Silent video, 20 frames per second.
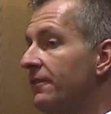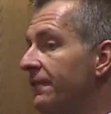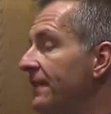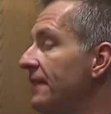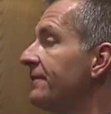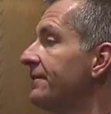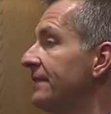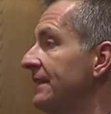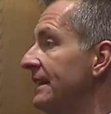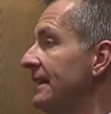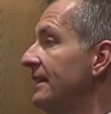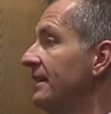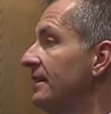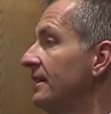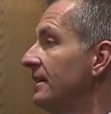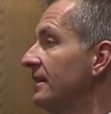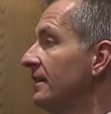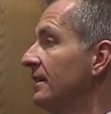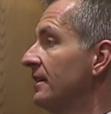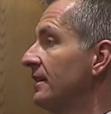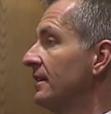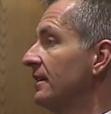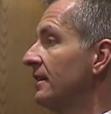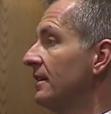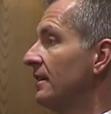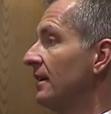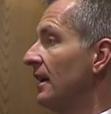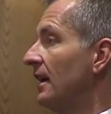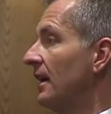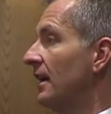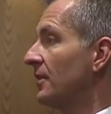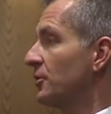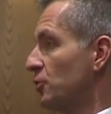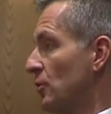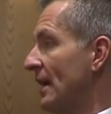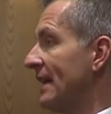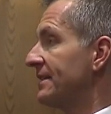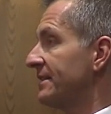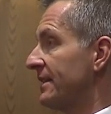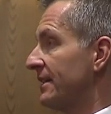fifty uh,
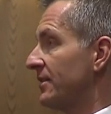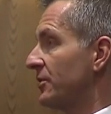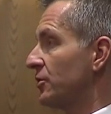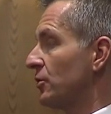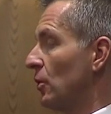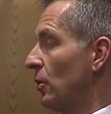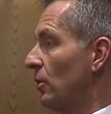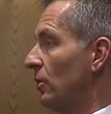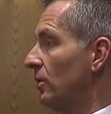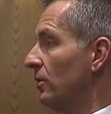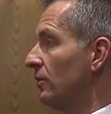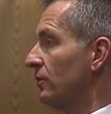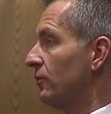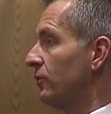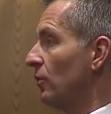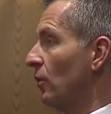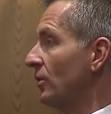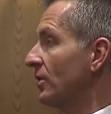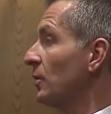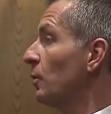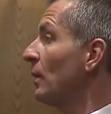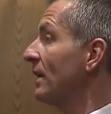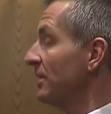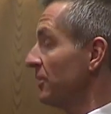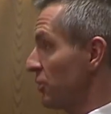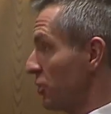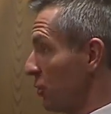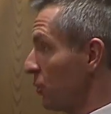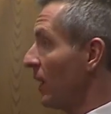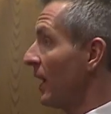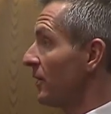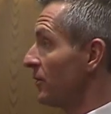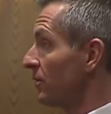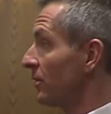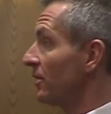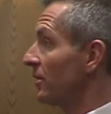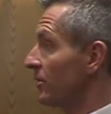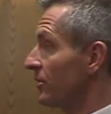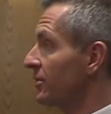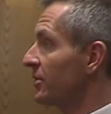transit. So only one in two
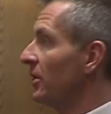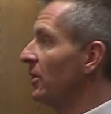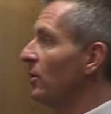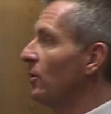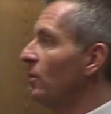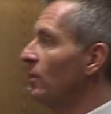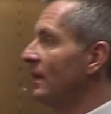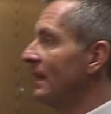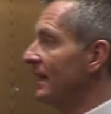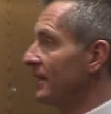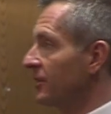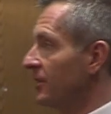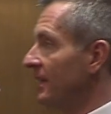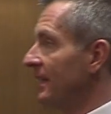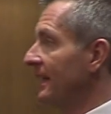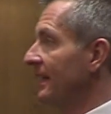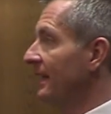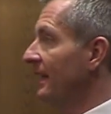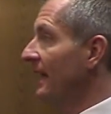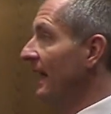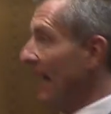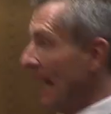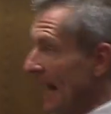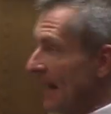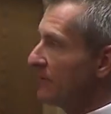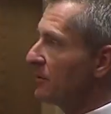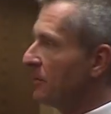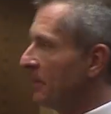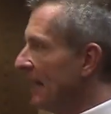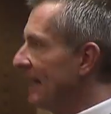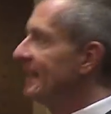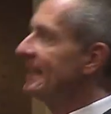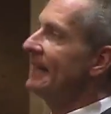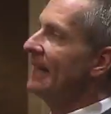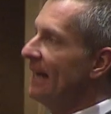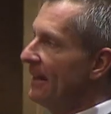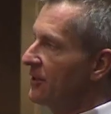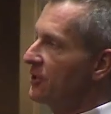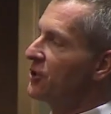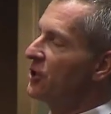hundred or so will actually have the planet
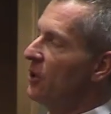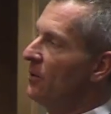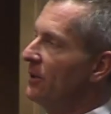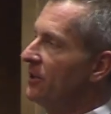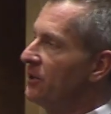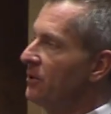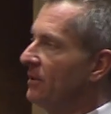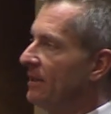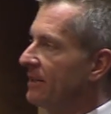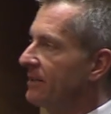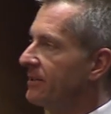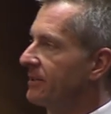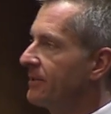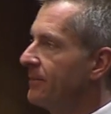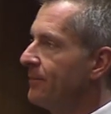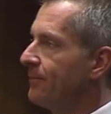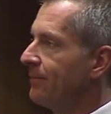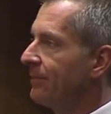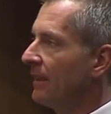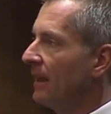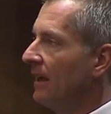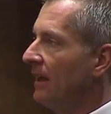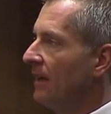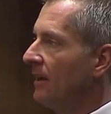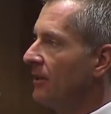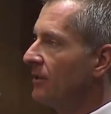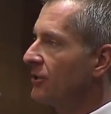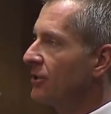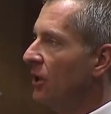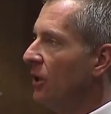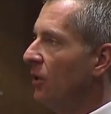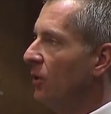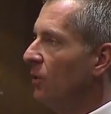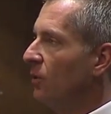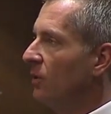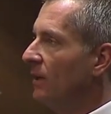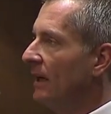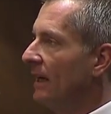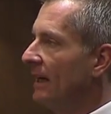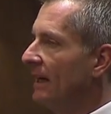and show it to us.
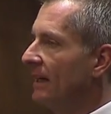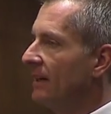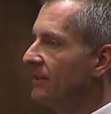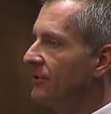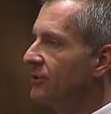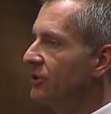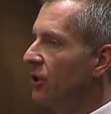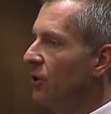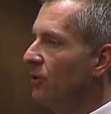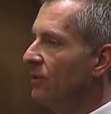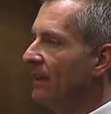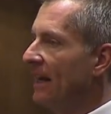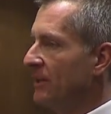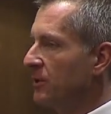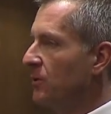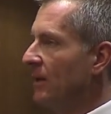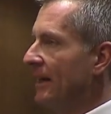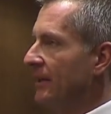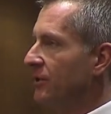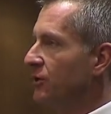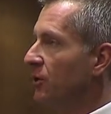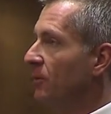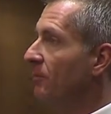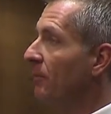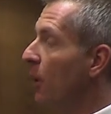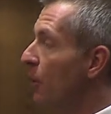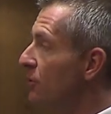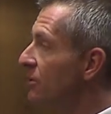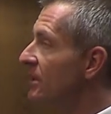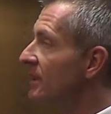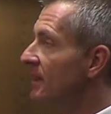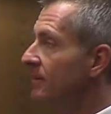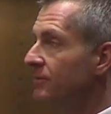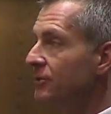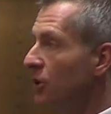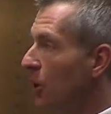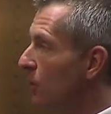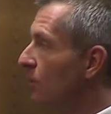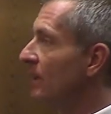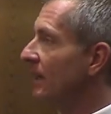So, uh, so that's right. So most of them
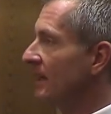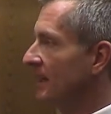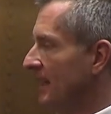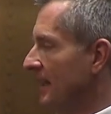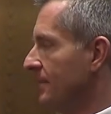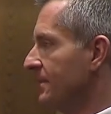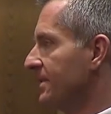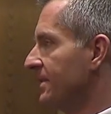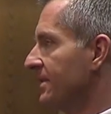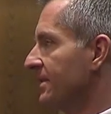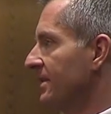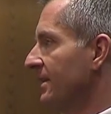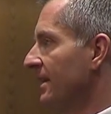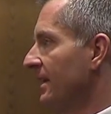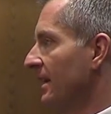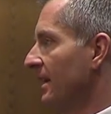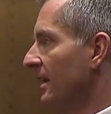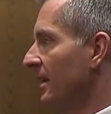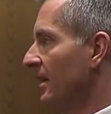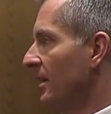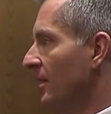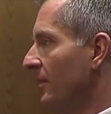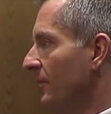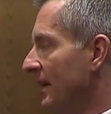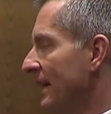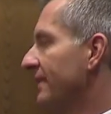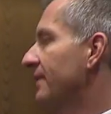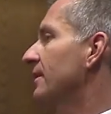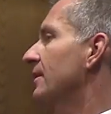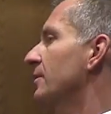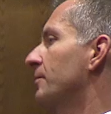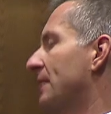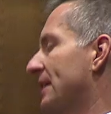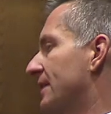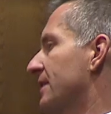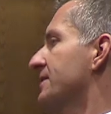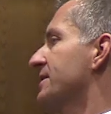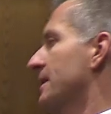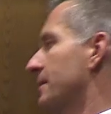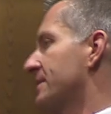don't eclipse, but,
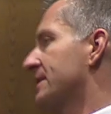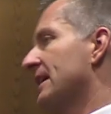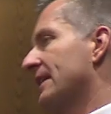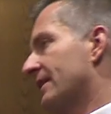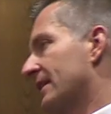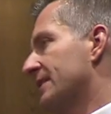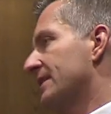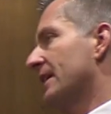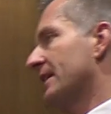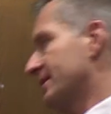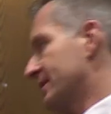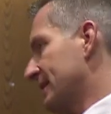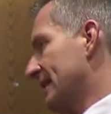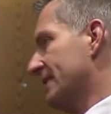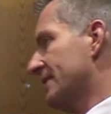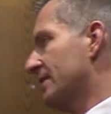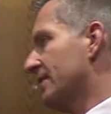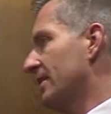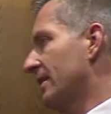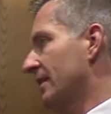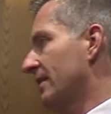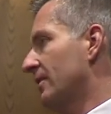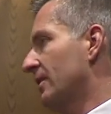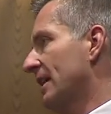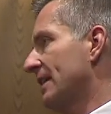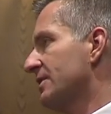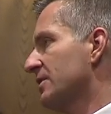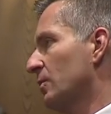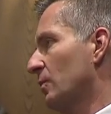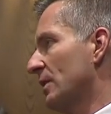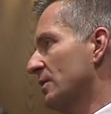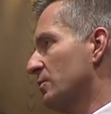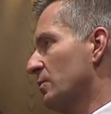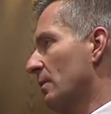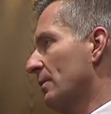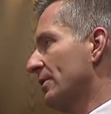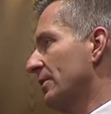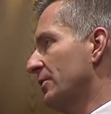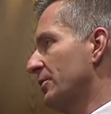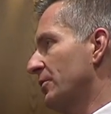but the subset that does, that's the, that's the ones
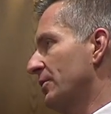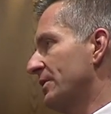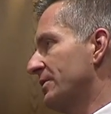where we're going to do